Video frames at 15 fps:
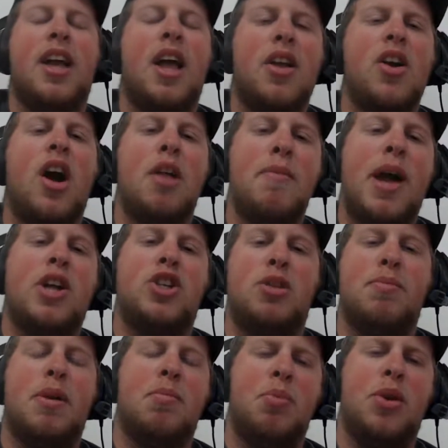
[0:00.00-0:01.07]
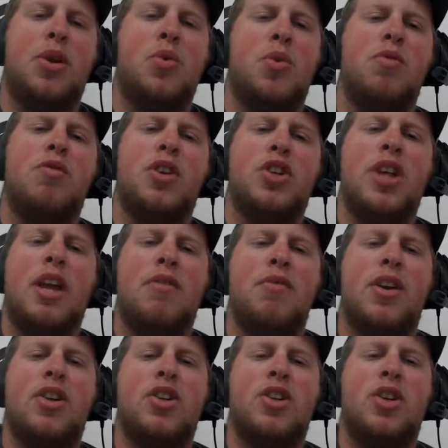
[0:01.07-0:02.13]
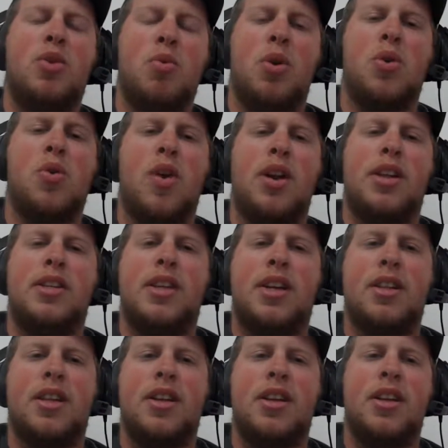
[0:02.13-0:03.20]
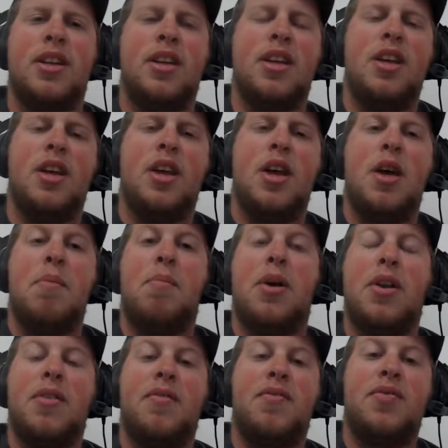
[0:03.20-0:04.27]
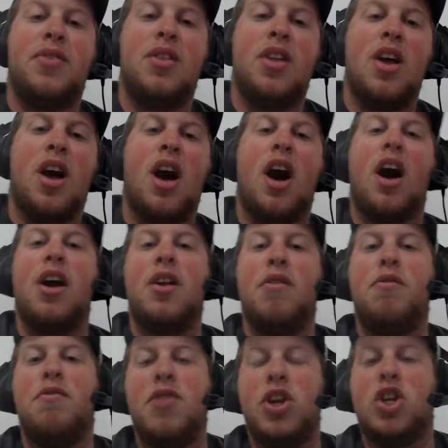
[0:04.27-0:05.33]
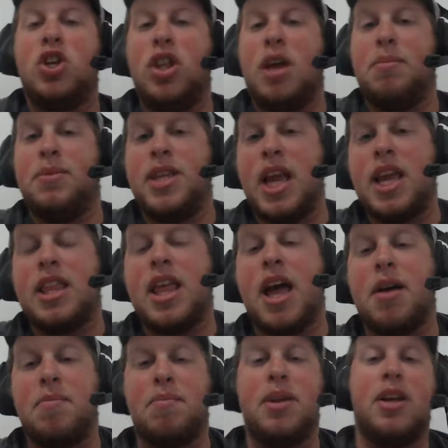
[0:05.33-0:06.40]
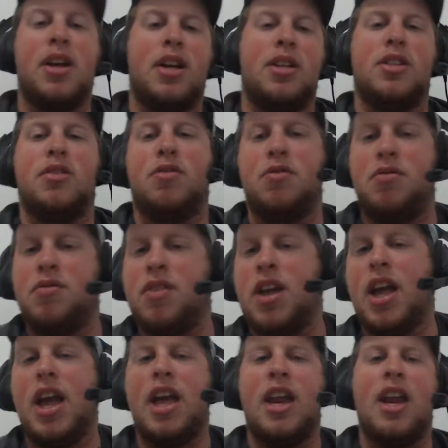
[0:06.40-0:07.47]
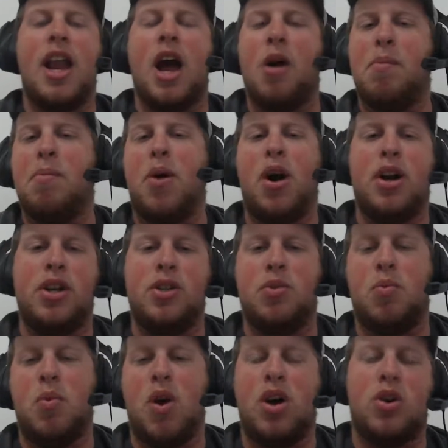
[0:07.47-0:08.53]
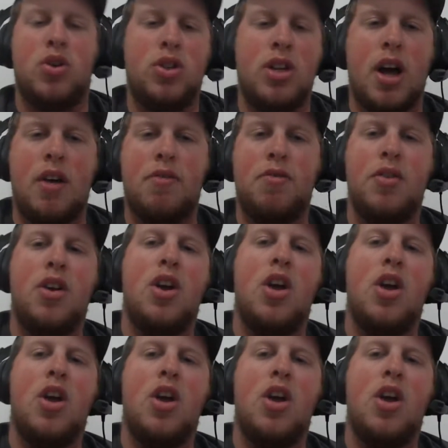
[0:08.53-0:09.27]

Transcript: I gotta imagine it'd be a pretty cool fish tank fish, Rio Grande cichlid. But unofficially, I'm saying that because of in and out bodies of water stuff.